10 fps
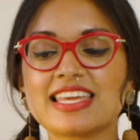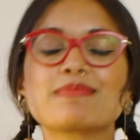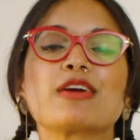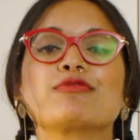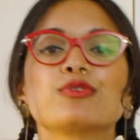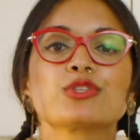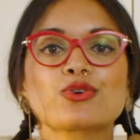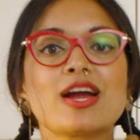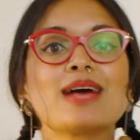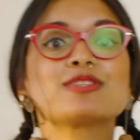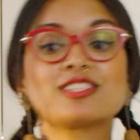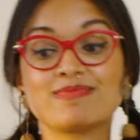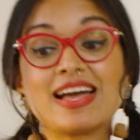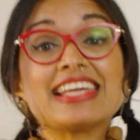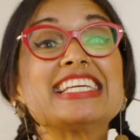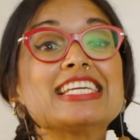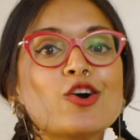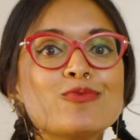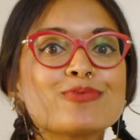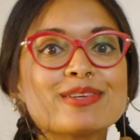take my food scraps to my
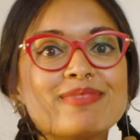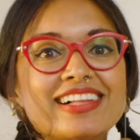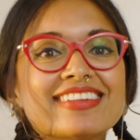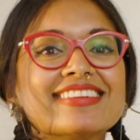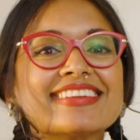Eco Primo.